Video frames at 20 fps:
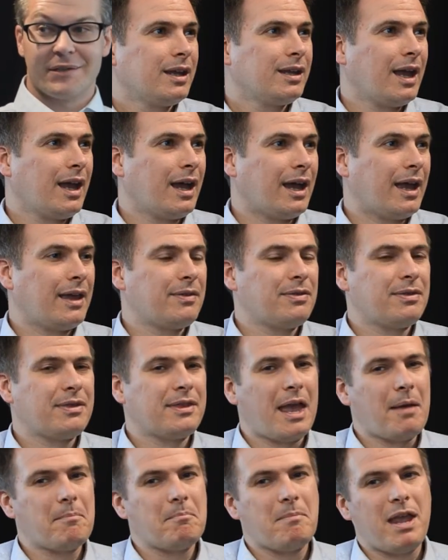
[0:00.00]
Yeah, and
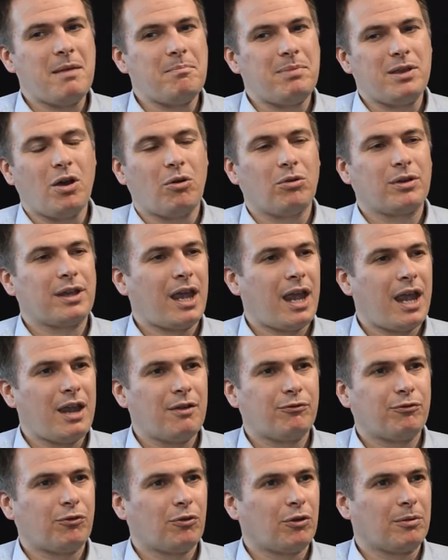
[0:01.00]
that may be okay
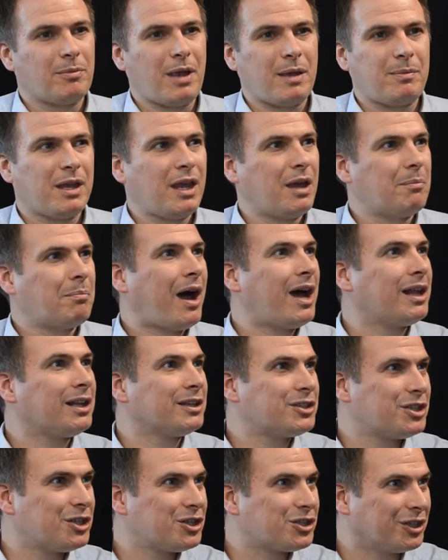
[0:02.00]
for maybe a
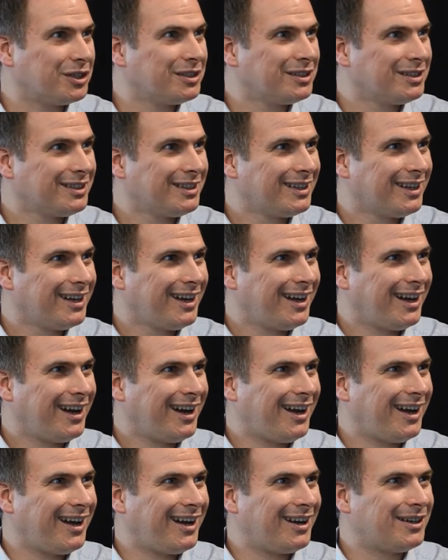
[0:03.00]
politician
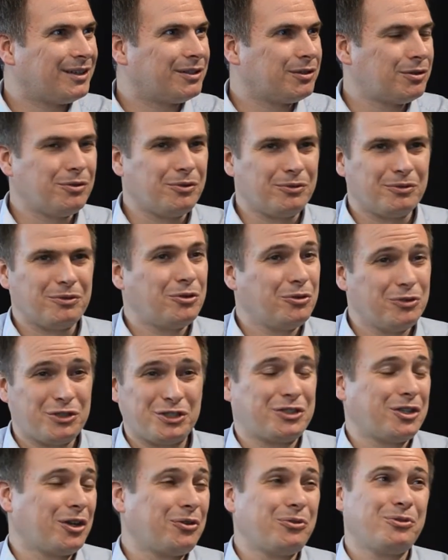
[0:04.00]
who
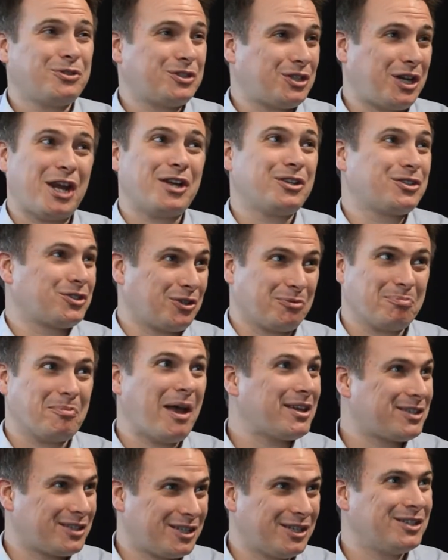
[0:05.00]
do change their
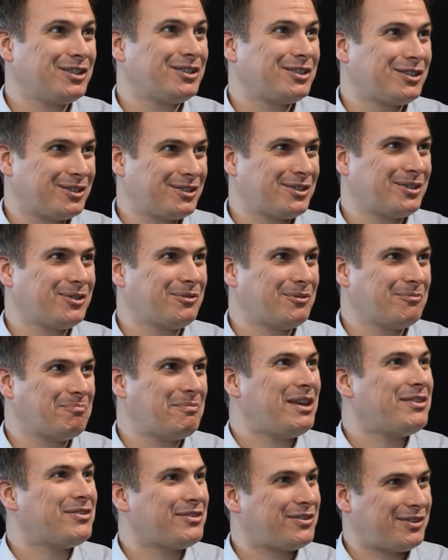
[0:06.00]
message to
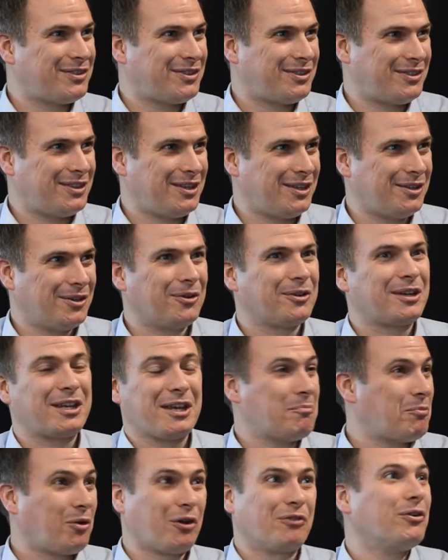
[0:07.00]
meet,
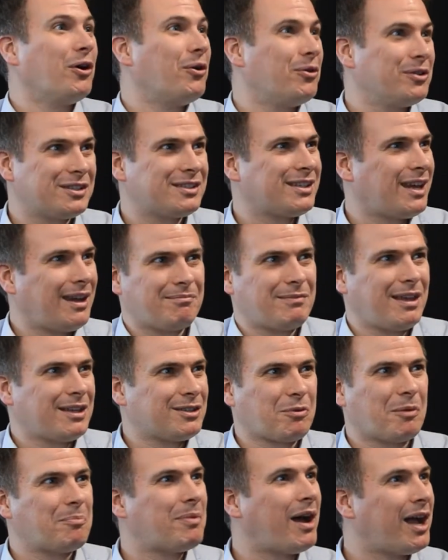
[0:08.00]
get more votes. That's
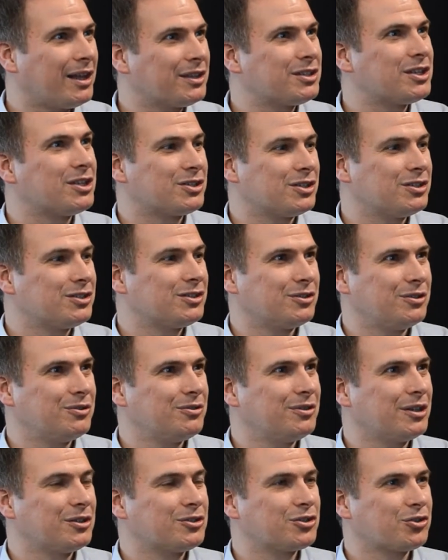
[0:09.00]
what politicians do.
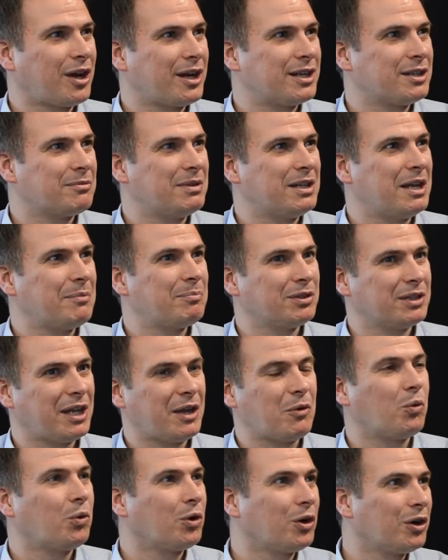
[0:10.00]
They're trying to
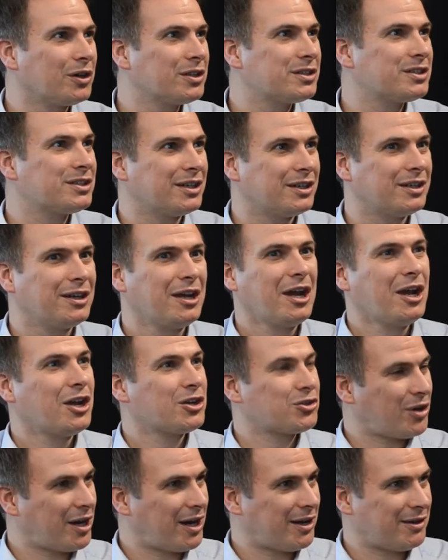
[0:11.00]
manipulate words to
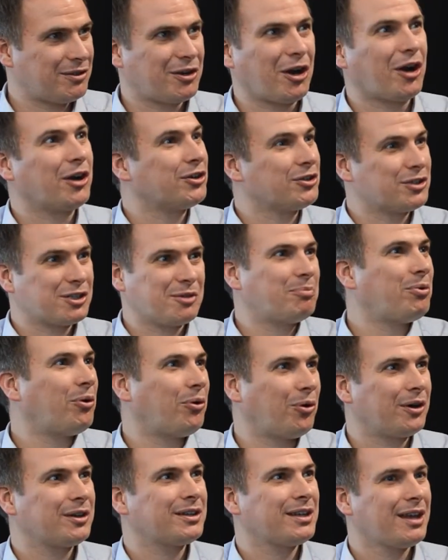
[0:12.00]
try and garner
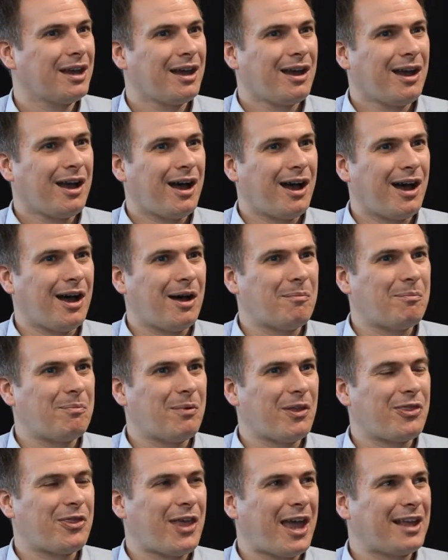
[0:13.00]
support.
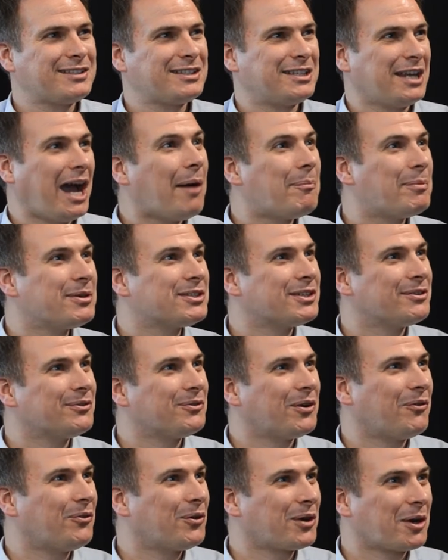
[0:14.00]
But that's the opposite
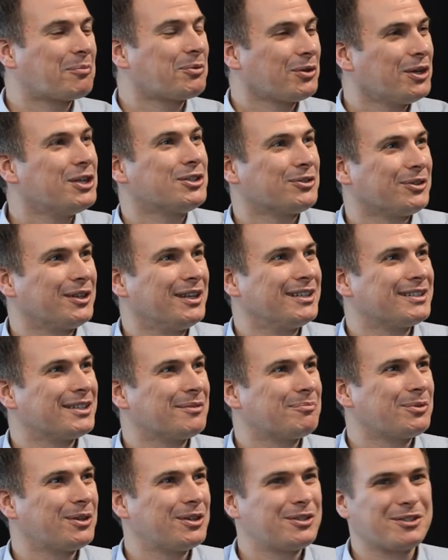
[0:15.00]
of what a preacher is. A
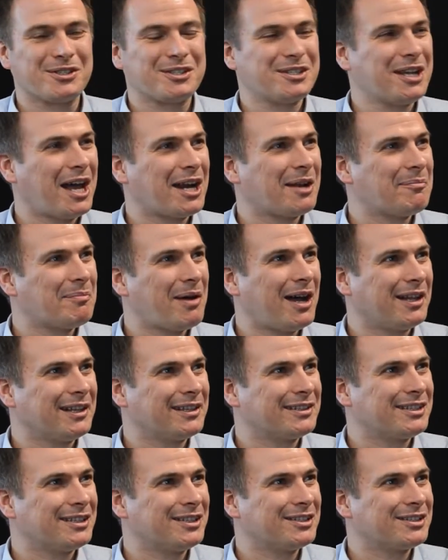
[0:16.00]
preacher's not a
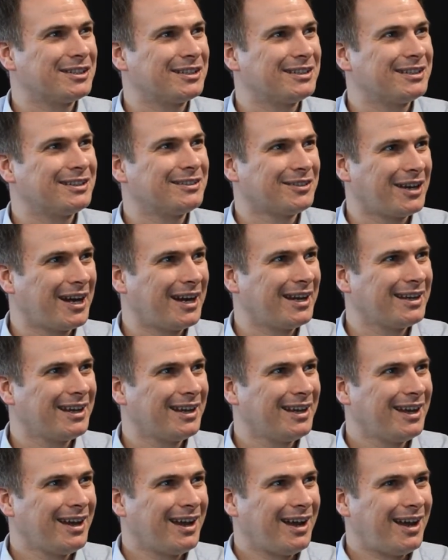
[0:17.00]
politician, right?
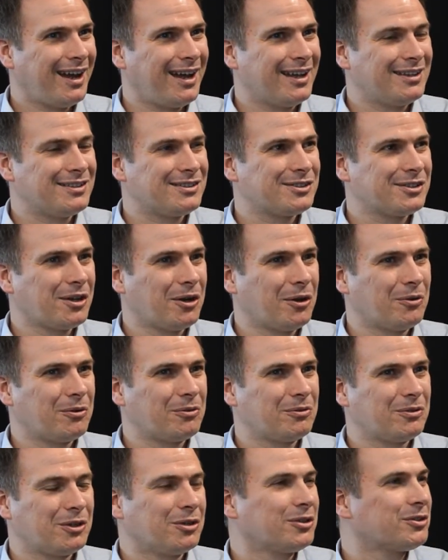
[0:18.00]
And so
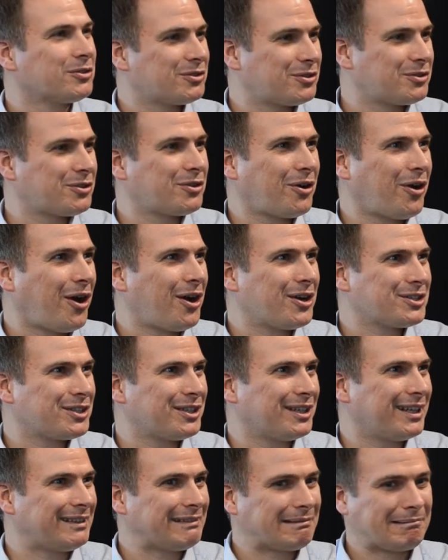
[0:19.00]
you're
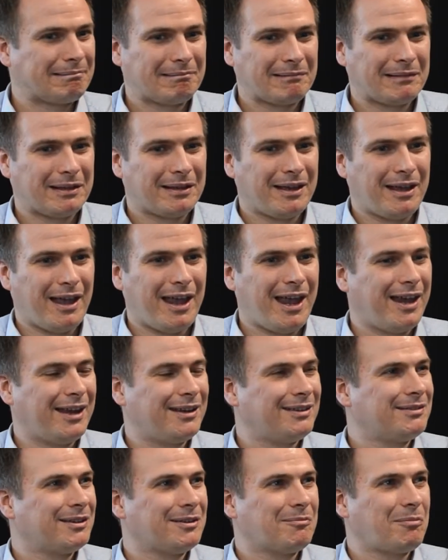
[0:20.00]
cautioning,
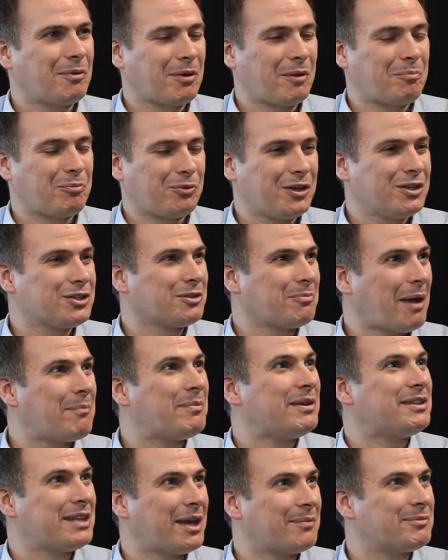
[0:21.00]
hey, a preacher might
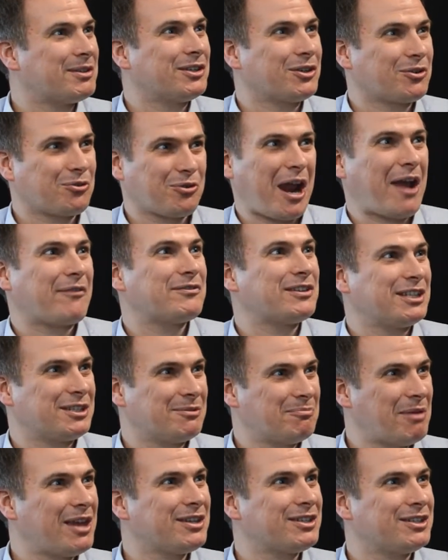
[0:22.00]
be tempted to craft his
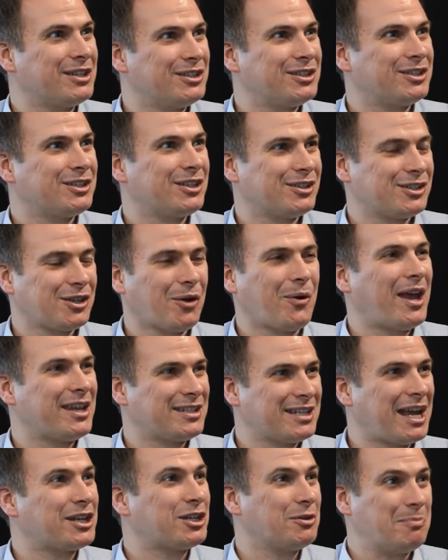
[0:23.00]
message so
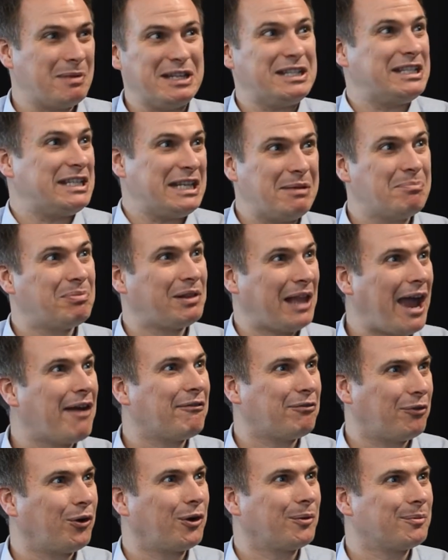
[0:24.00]
as not to be
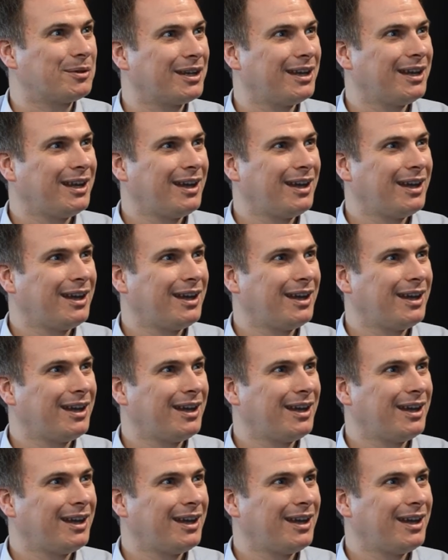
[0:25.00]
deplatformed.